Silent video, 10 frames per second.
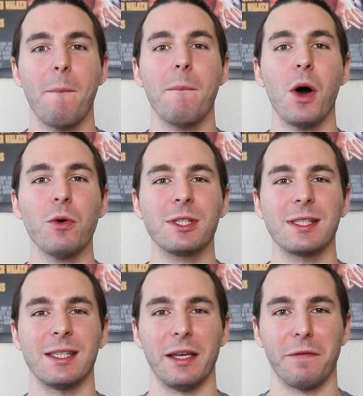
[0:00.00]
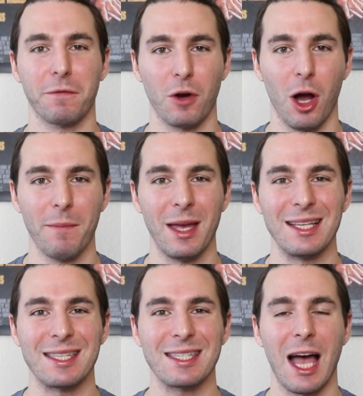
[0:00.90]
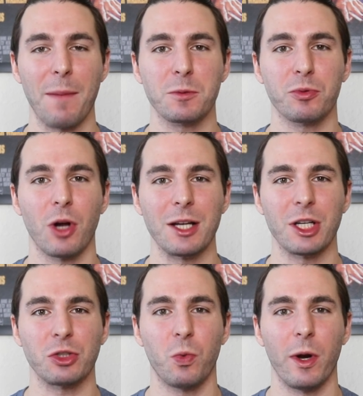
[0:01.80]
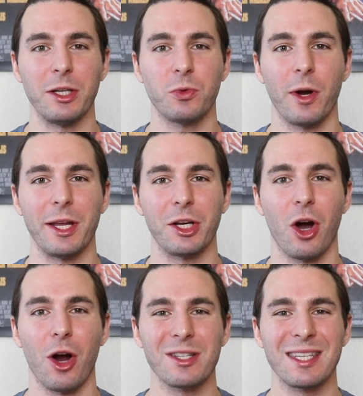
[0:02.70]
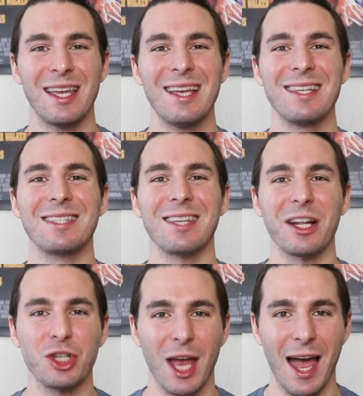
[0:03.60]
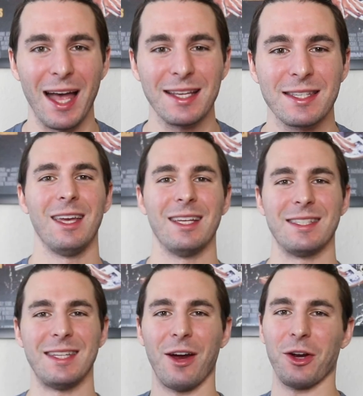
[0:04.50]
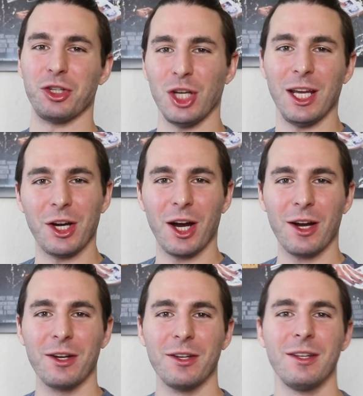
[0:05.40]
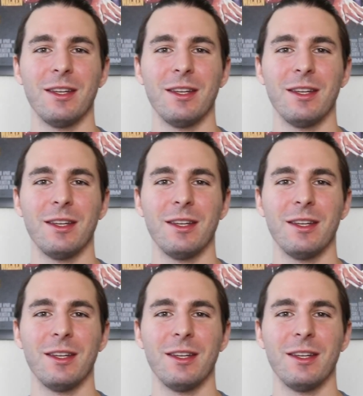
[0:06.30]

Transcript: mostly from his Topps Project twenty twenty cards, such as his Derek Jeter,